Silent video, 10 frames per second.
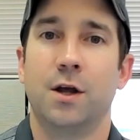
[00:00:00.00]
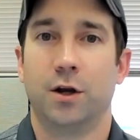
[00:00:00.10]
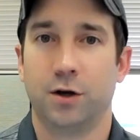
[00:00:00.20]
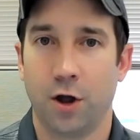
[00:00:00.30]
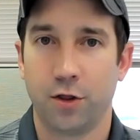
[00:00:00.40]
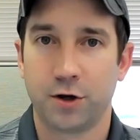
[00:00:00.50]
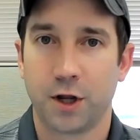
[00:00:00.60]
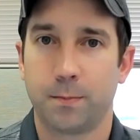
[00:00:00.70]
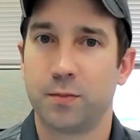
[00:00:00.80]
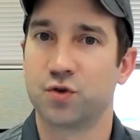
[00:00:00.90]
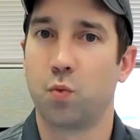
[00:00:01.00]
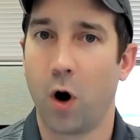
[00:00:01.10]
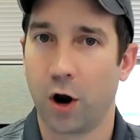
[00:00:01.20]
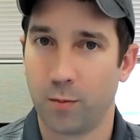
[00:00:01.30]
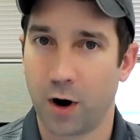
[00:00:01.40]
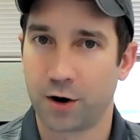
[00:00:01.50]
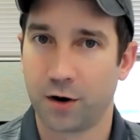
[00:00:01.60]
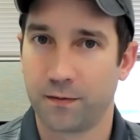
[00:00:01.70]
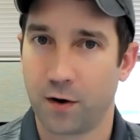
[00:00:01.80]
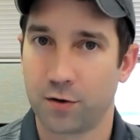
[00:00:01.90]
Another tip is watermark your
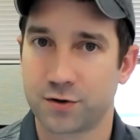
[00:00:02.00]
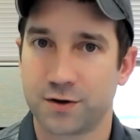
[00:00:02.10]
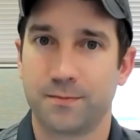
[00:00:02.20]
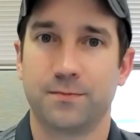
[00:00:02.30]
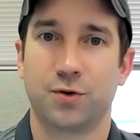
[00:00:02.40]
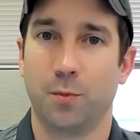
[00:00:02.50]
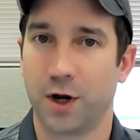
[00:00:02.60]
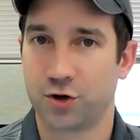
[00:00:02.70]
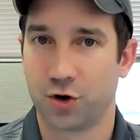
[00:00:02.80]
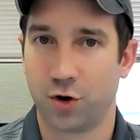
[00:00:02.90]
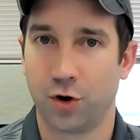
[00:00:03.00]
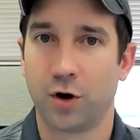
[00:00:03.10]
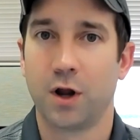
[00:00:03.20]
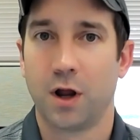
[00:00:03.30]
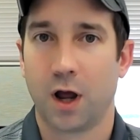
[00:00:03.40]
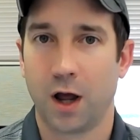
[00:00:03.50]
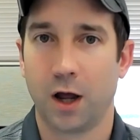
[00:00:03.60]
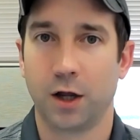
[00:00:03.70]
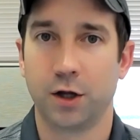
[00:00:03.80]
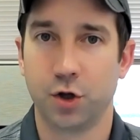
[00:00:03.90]
photos. So make sure
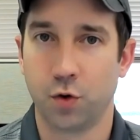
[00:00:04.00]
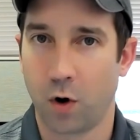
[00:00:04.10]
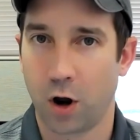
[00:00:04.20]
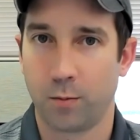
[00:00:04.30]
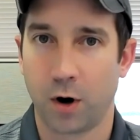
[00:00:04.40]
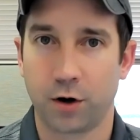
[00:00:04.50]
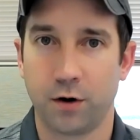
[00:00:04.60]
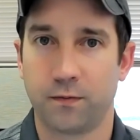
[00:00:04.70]
you watermark your